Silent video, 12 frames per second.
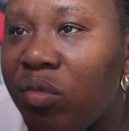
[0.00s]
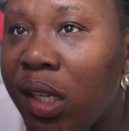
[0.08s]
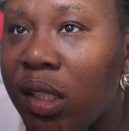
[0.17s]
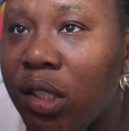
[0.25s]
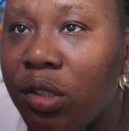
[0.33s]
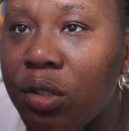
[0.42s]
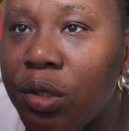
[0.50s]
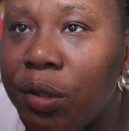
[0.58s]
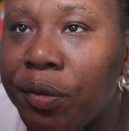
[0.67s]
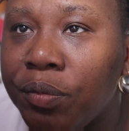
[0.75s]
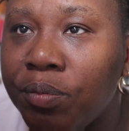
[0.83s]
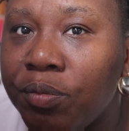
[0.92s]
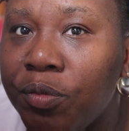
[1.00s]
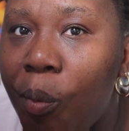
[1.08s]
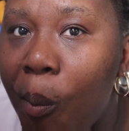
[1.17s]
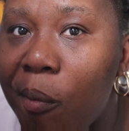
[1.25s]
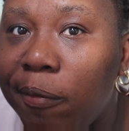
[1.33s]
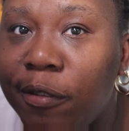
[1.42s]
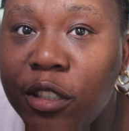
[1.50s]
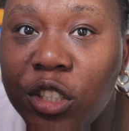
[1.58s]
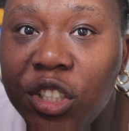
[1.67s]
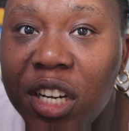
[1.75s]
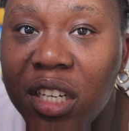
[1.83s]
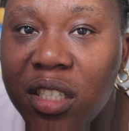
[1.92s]
I need to
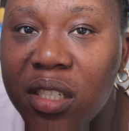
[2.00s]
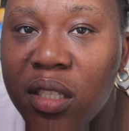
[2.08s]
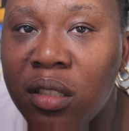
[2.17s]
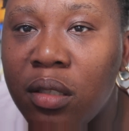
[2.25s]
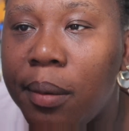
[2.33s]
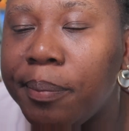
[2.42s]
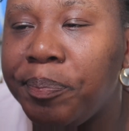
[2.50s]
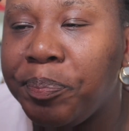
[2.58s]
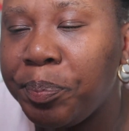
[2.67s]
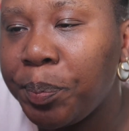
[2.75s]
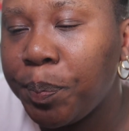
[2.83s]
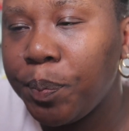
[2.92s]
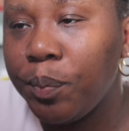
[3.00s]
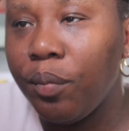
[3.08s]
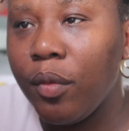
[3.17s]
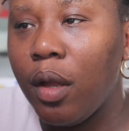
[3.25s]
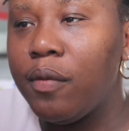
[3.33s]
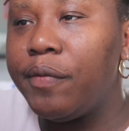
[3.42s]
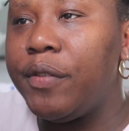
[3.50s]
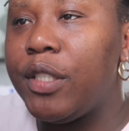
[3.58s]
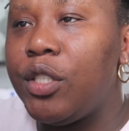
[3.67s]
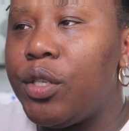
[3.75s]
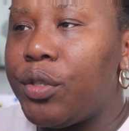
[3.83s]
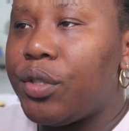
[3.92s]
finish editing some
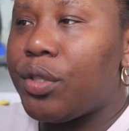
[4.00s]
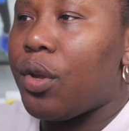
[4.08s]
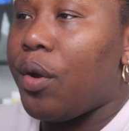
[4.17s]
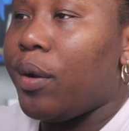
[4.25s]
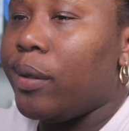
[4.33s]
videos.